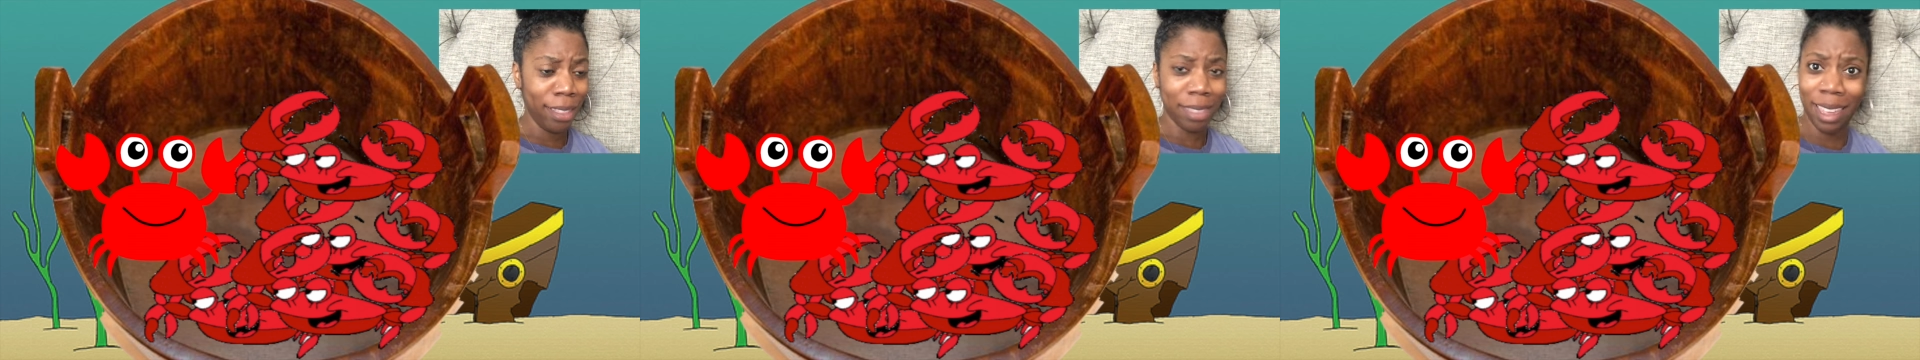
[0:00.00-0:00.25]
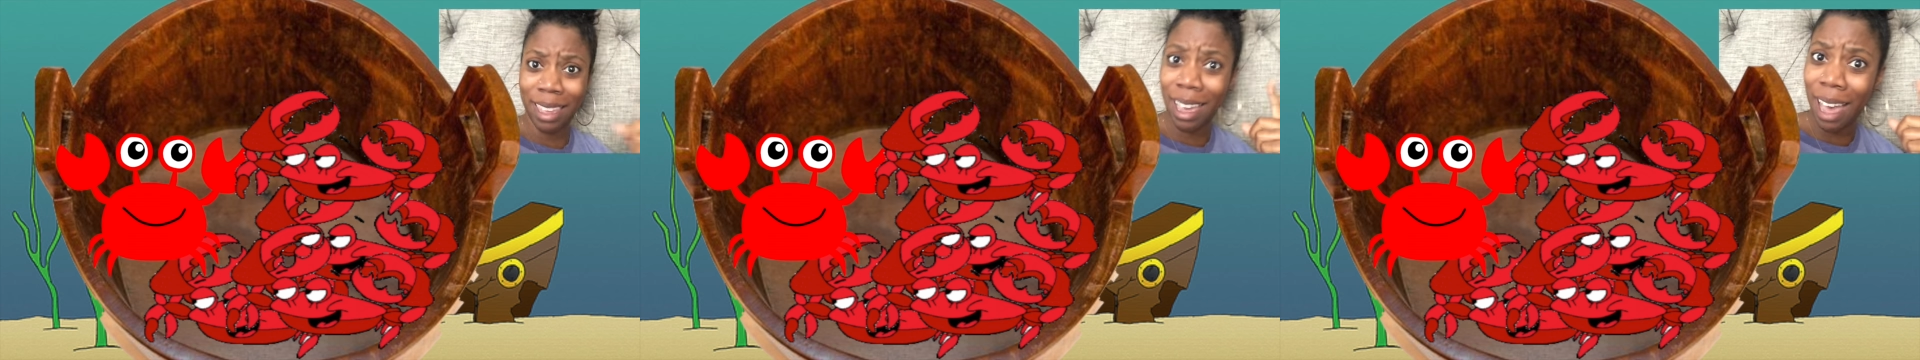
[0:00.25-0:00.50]

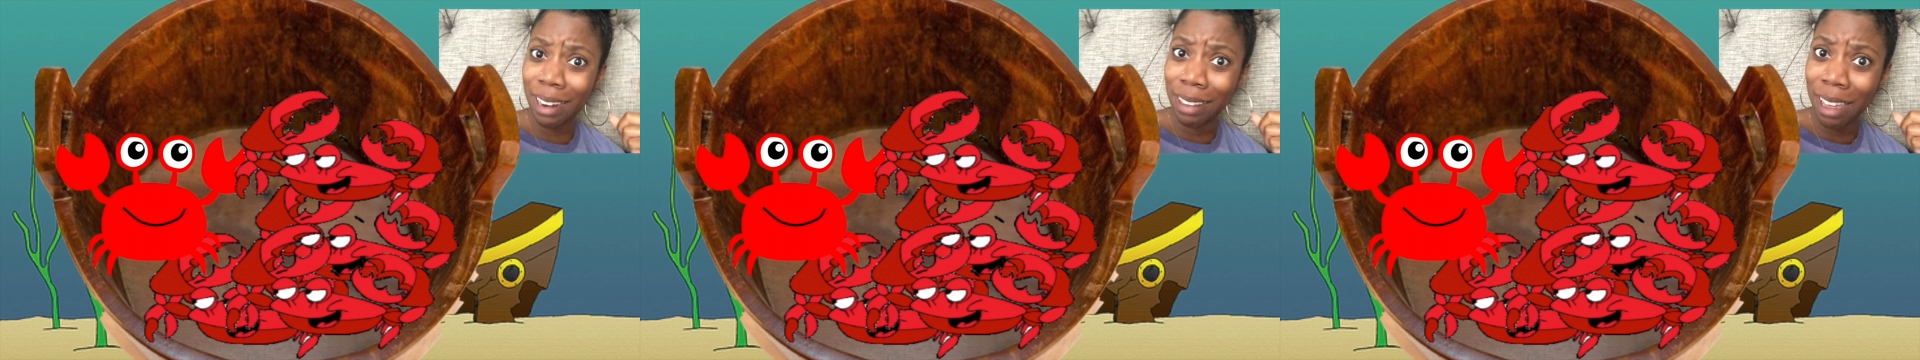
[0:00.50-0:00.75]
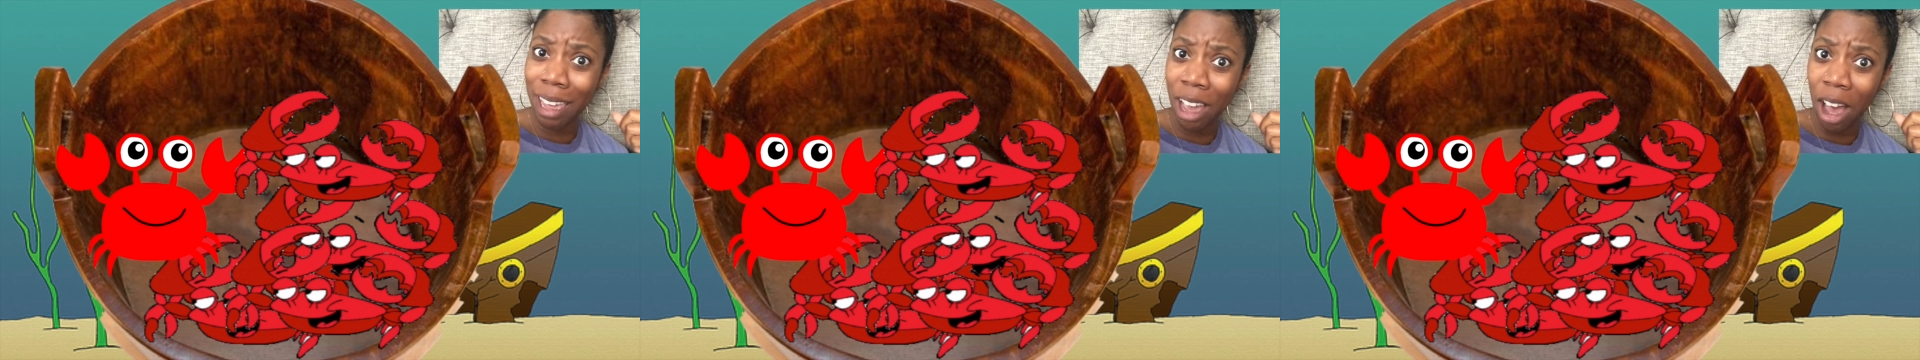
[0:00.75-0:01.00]
They gotta
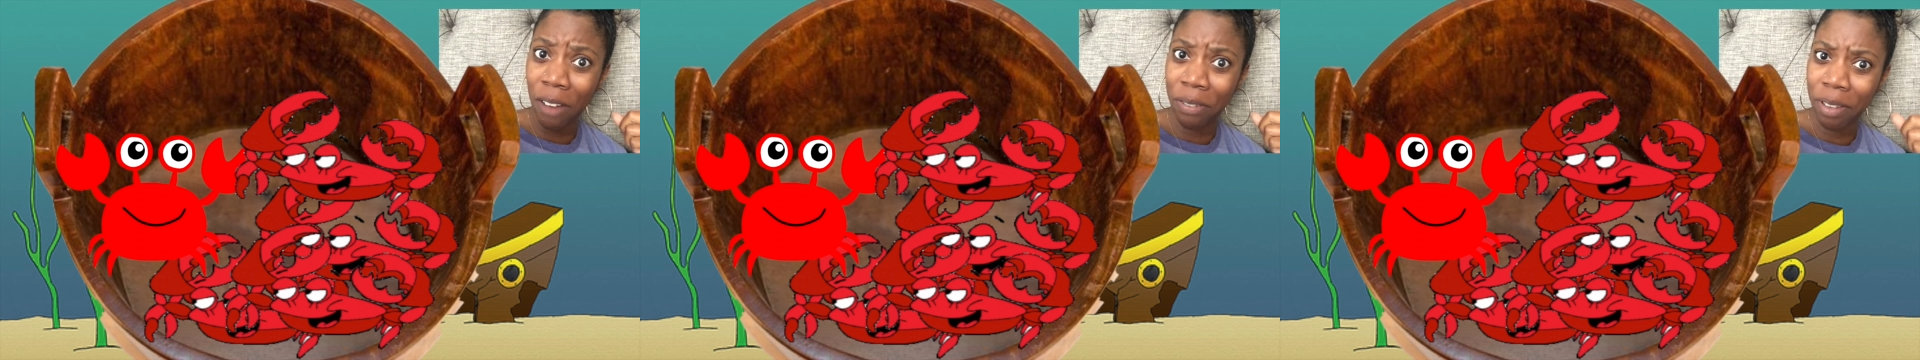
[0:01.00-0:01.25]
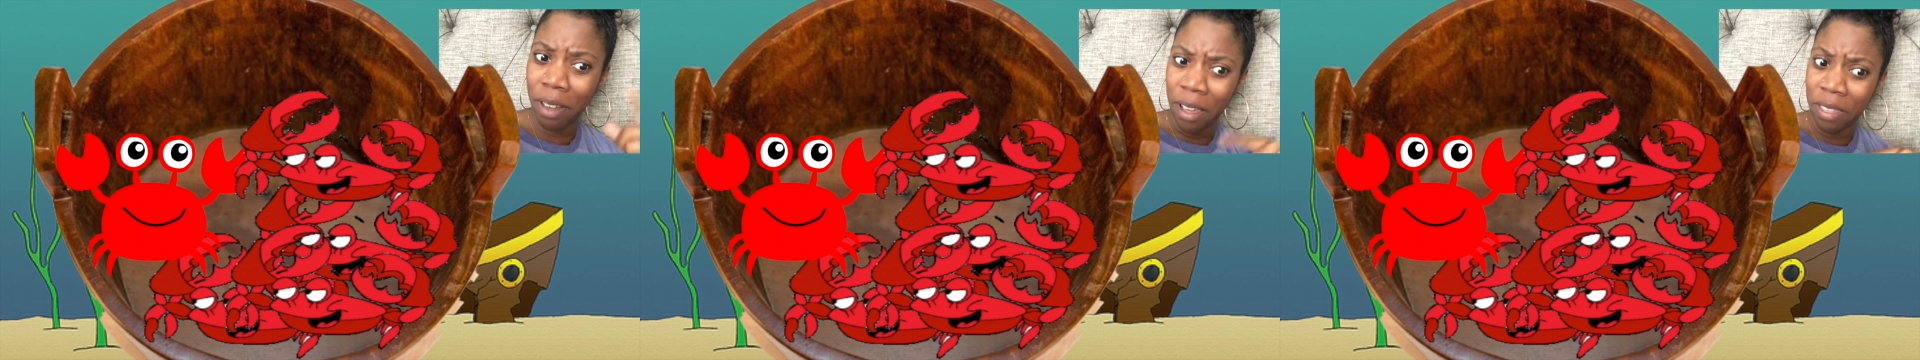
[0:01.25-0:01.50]
lay
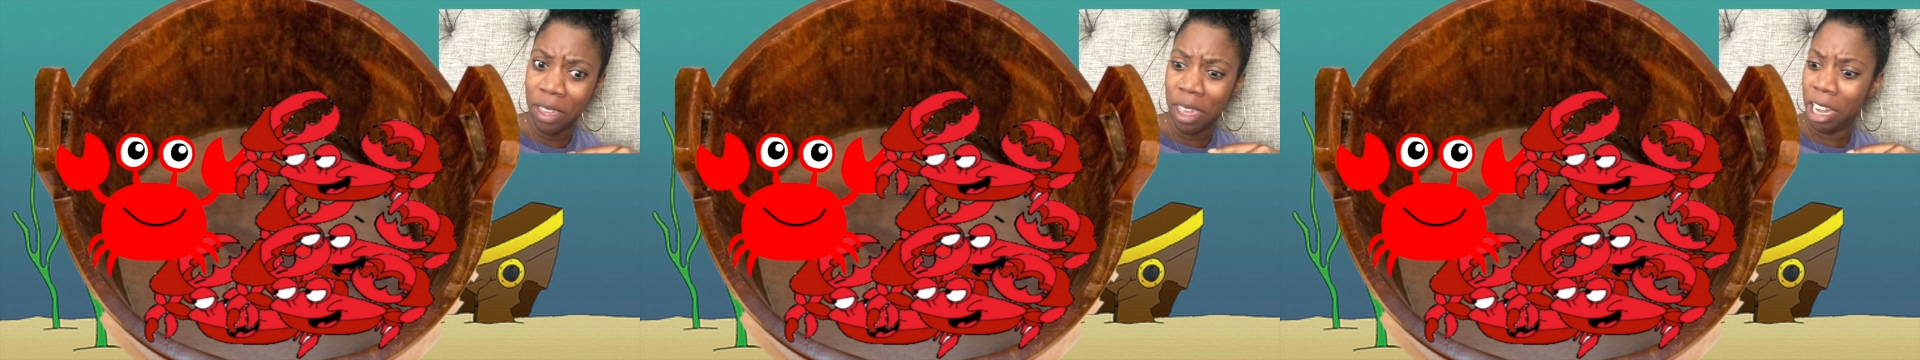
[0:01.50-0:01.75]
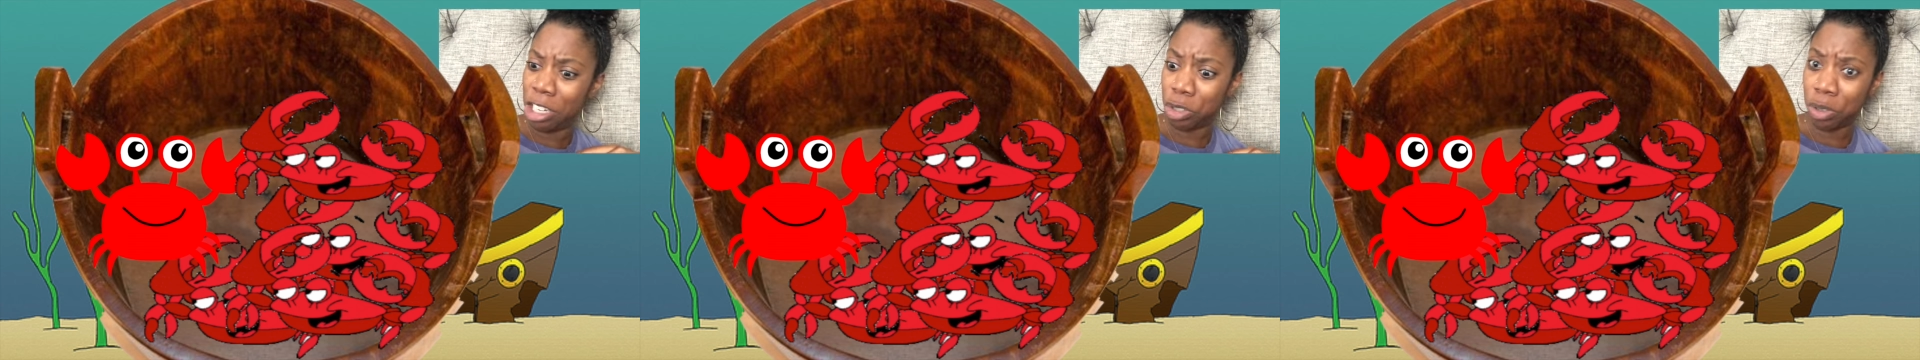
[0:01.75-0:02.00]
off
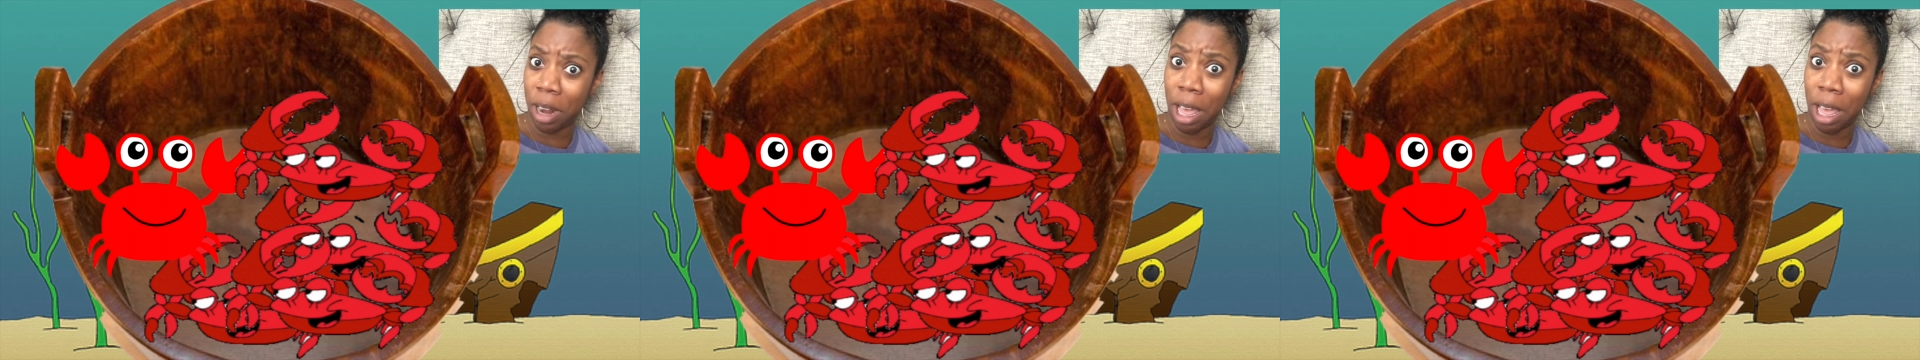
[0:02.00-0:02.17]
the extra